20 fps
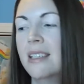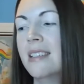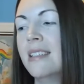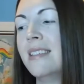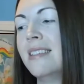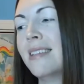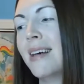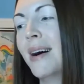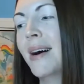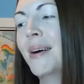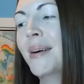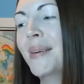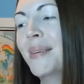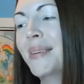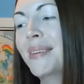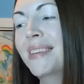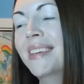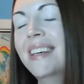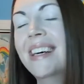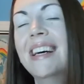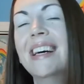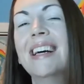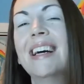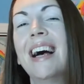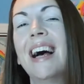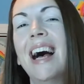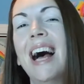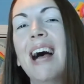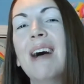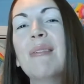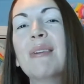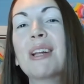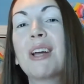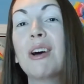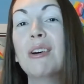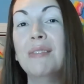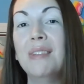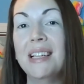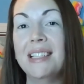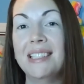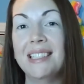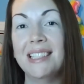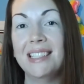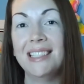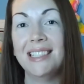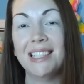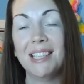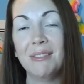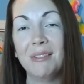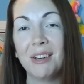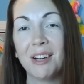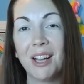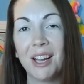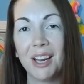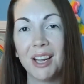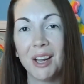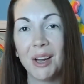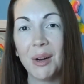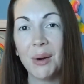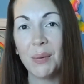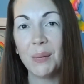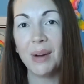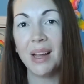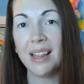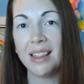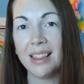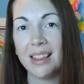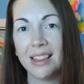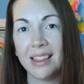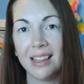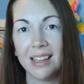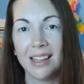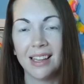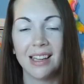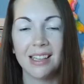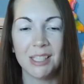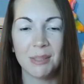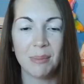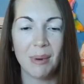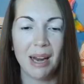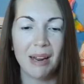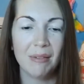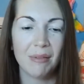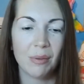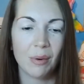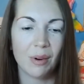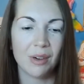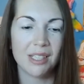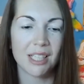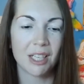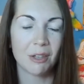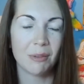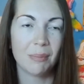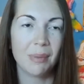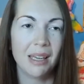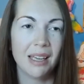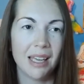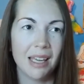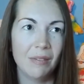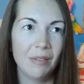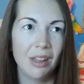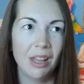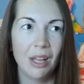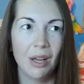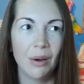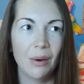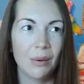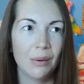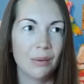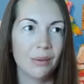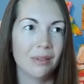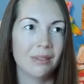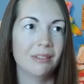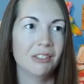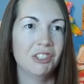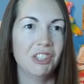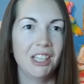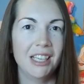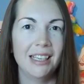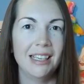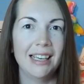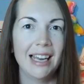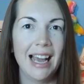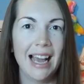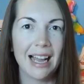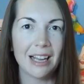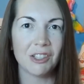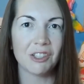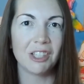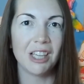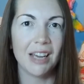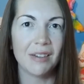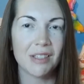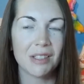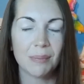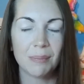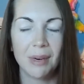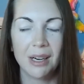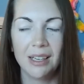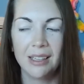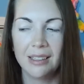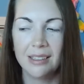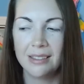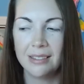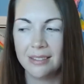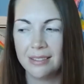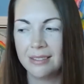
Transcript: So I would go vintage if you're gonna go with a sprite for Tickle Pink, even though she didn't actually have a sprite.